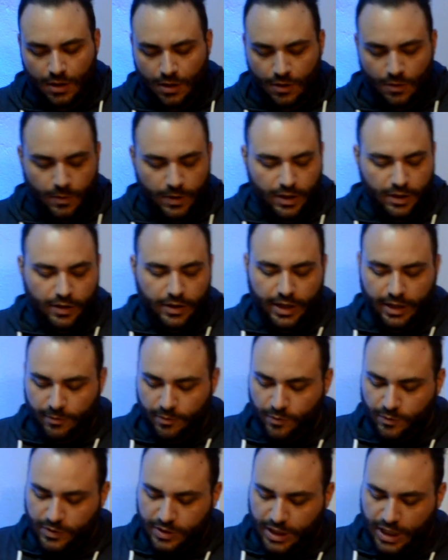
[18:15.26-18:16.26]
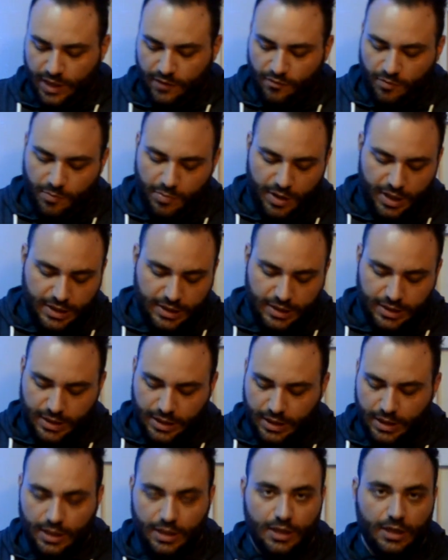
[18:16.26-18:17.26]
Well, that one was kind of a bust.
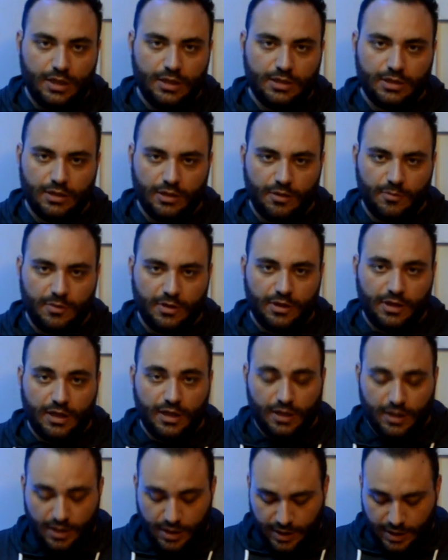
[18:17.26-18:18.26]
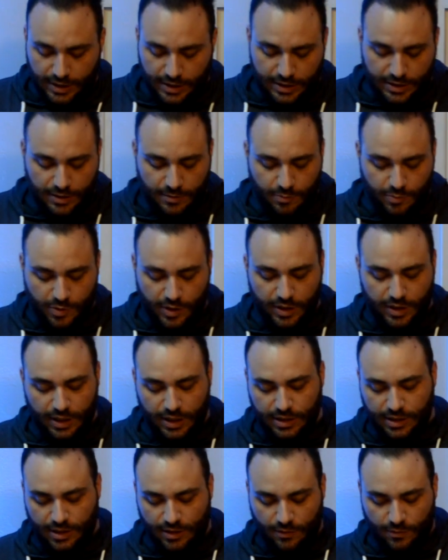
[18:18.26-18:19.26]
Sorry about that, guys, but
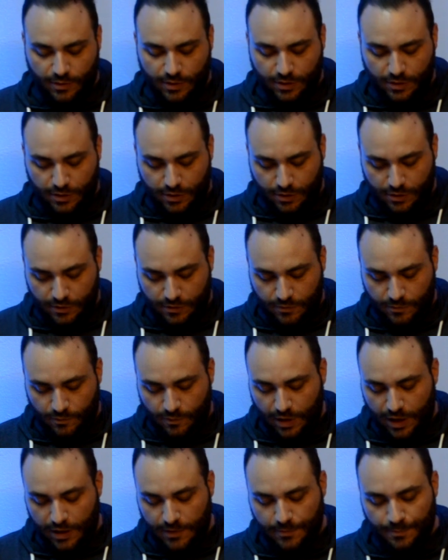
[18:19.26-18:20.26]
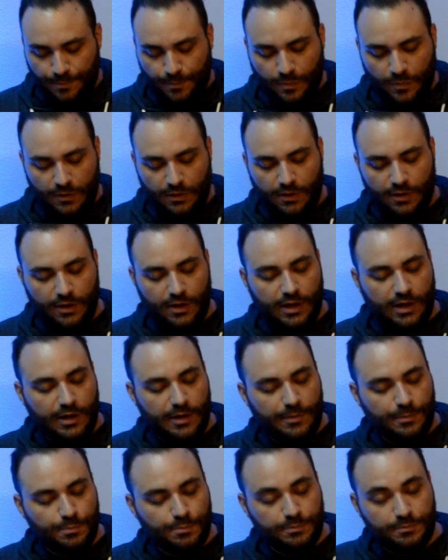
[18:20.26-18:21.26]
that's how we learn, right?
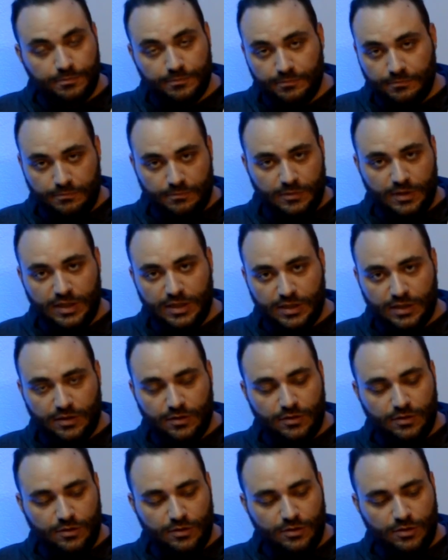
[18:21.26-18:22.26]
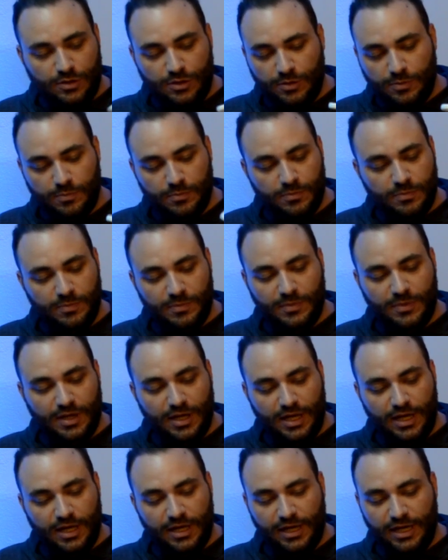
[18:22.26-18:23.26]
This little
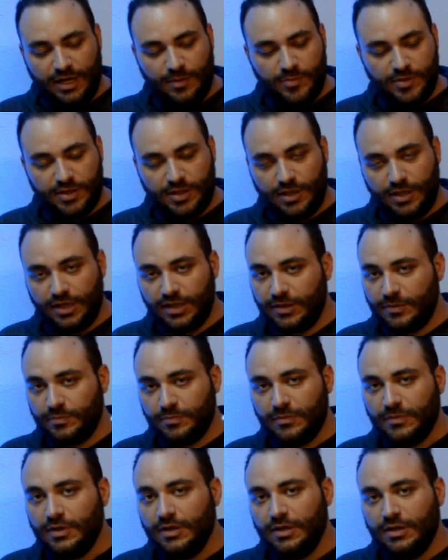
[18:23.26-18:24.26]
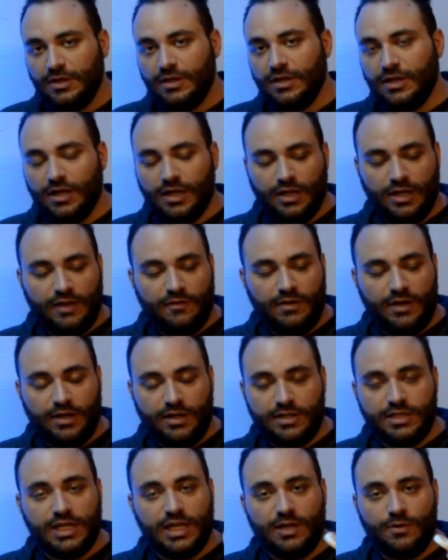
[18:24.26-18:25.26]
guy on Amazon, 11 out
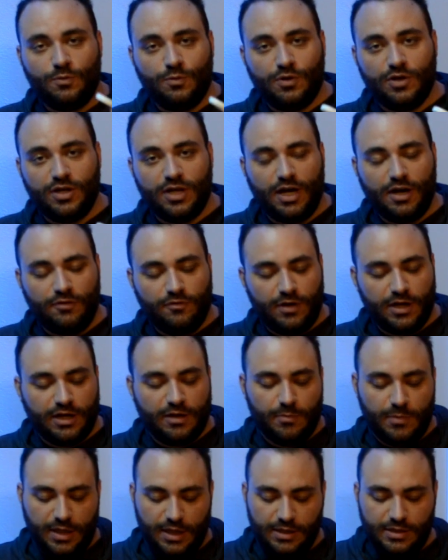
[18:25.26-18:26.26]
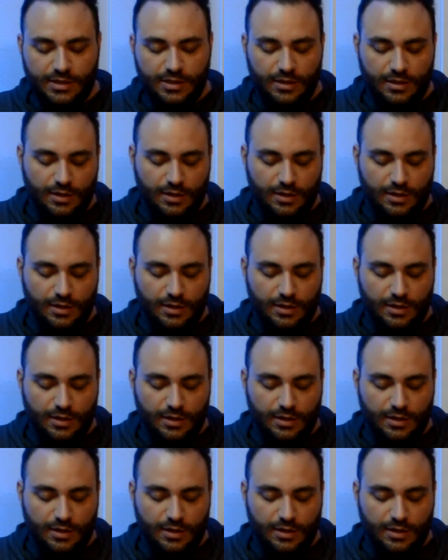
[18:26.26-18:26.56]
of 10, would not recommend.